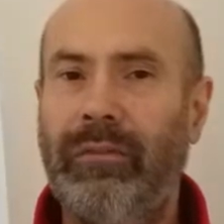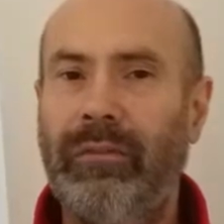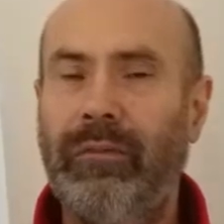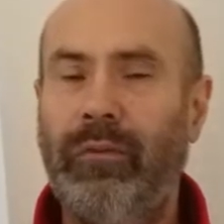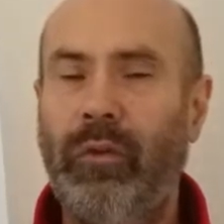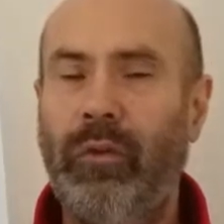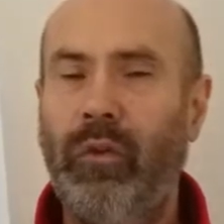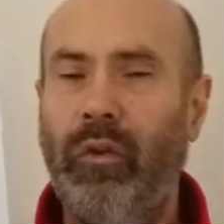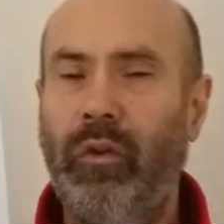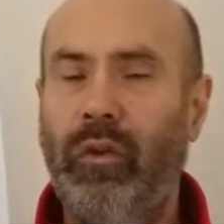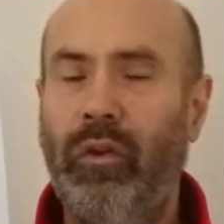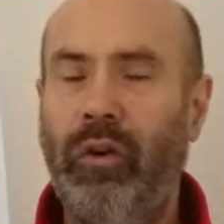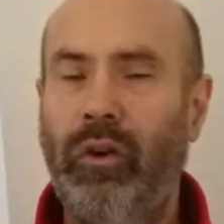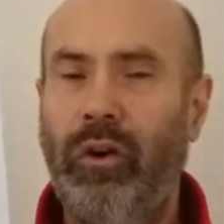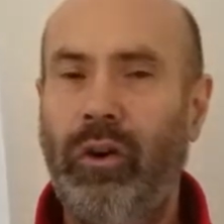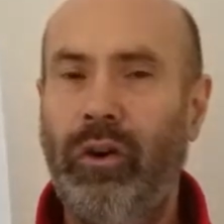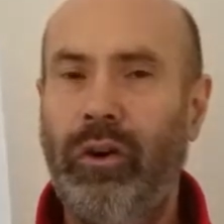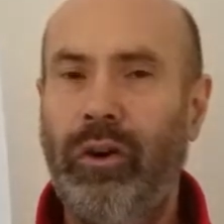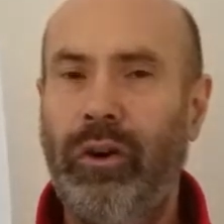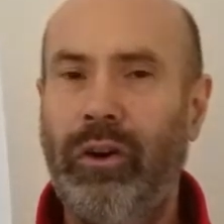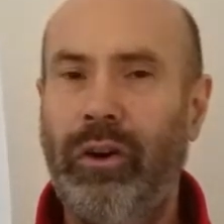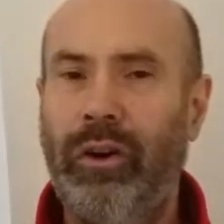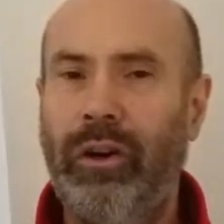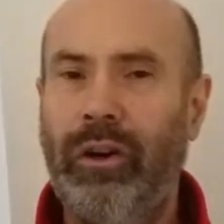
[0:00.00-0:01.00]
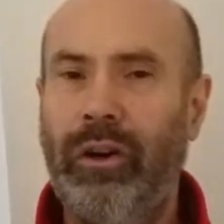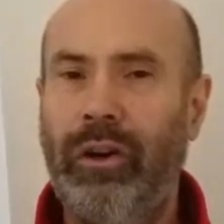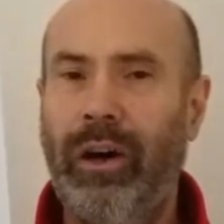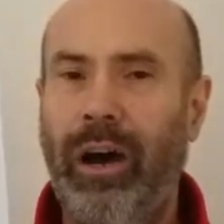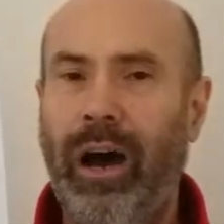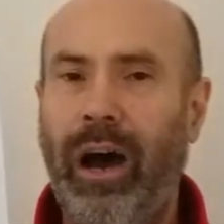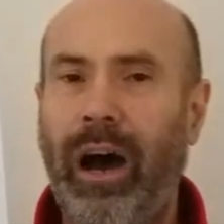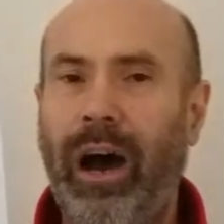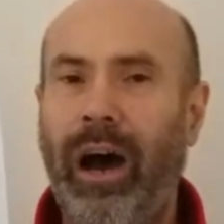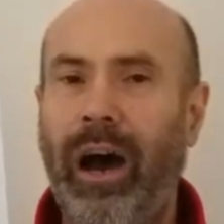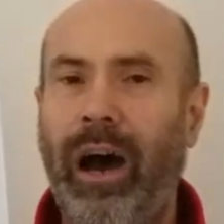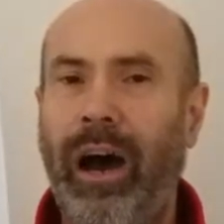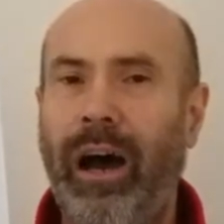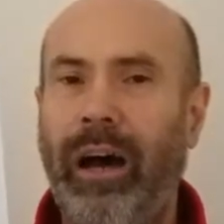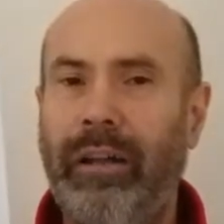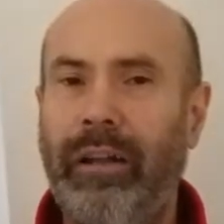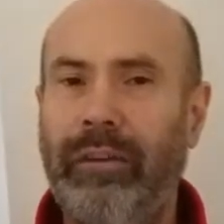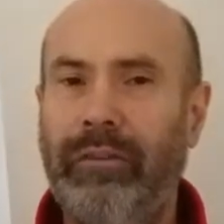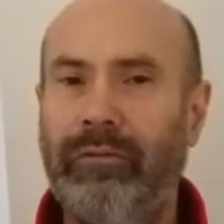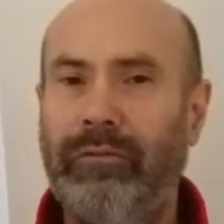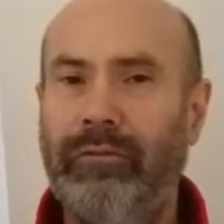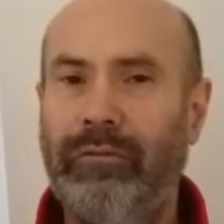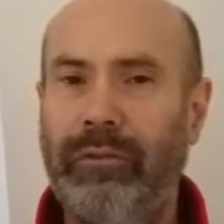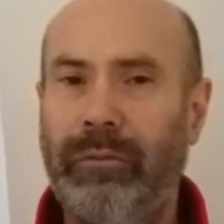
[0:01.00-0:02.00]

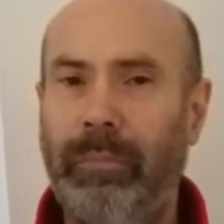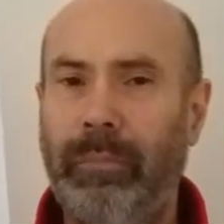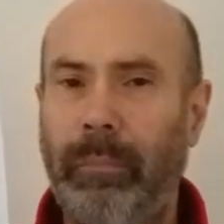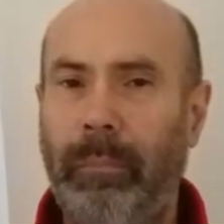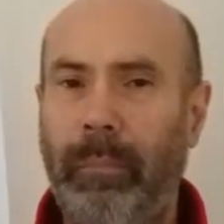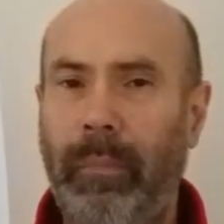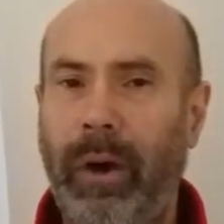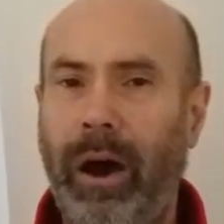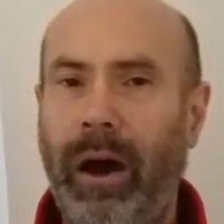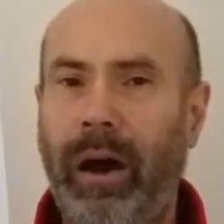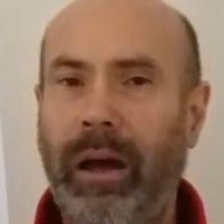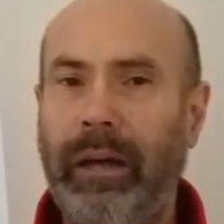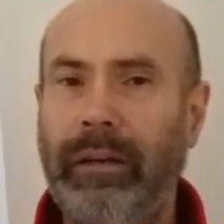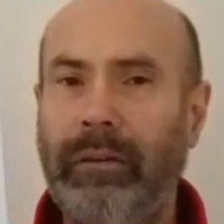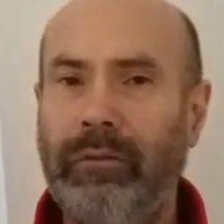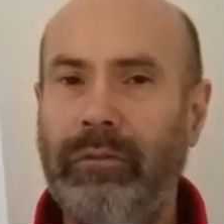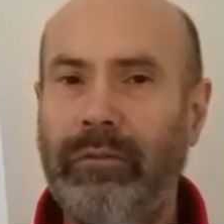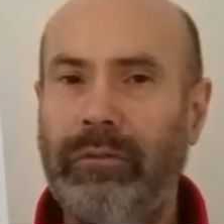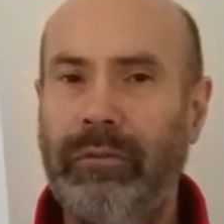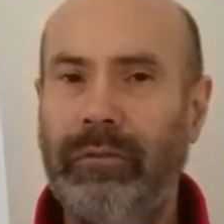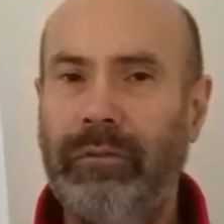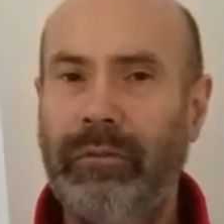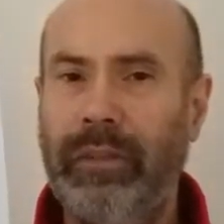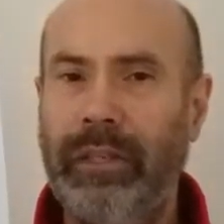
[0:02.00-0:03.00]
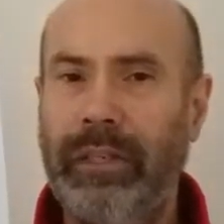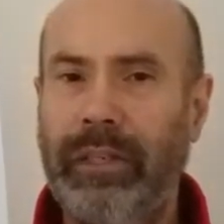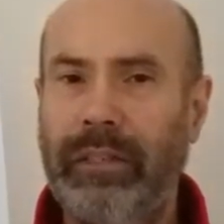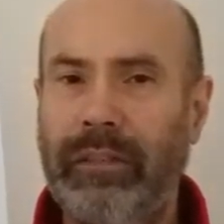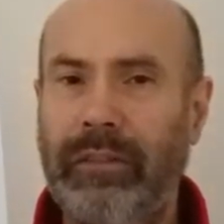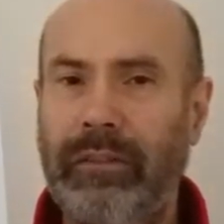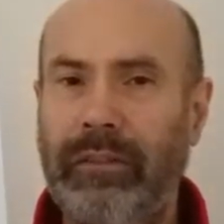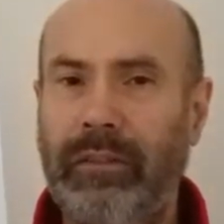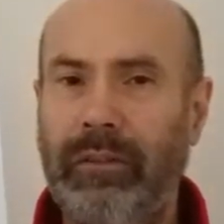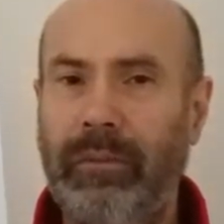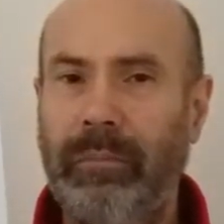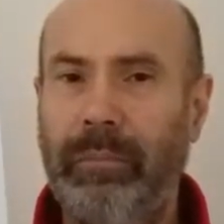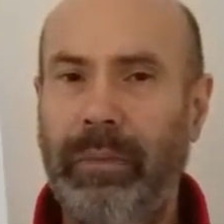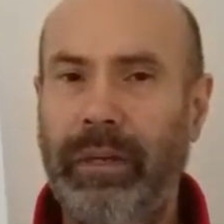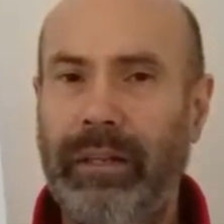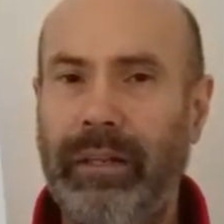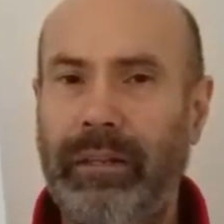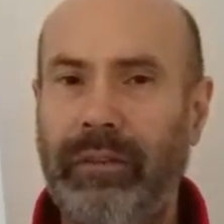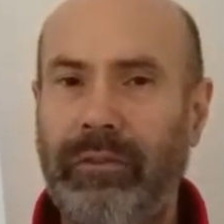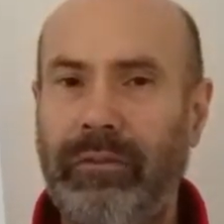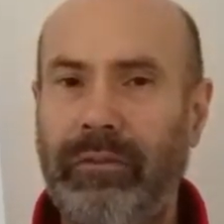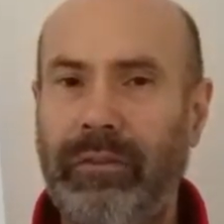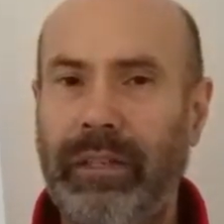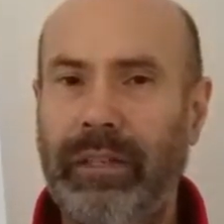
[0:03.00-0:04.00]
400 miles of these
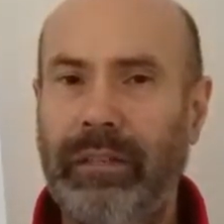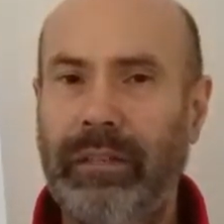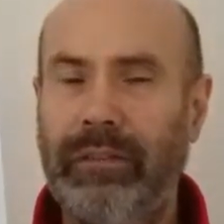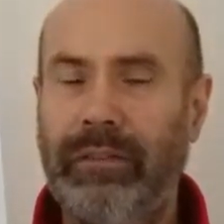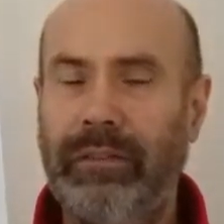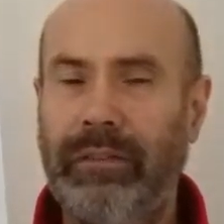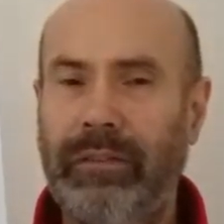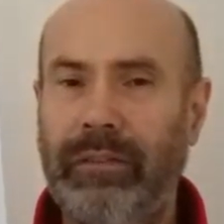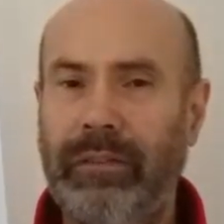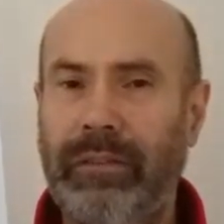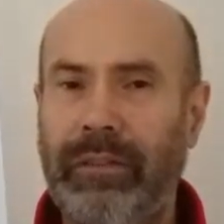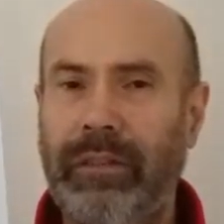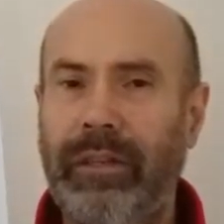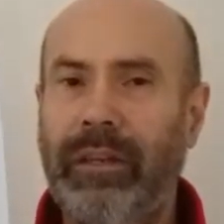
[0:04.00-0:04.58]
capillaries.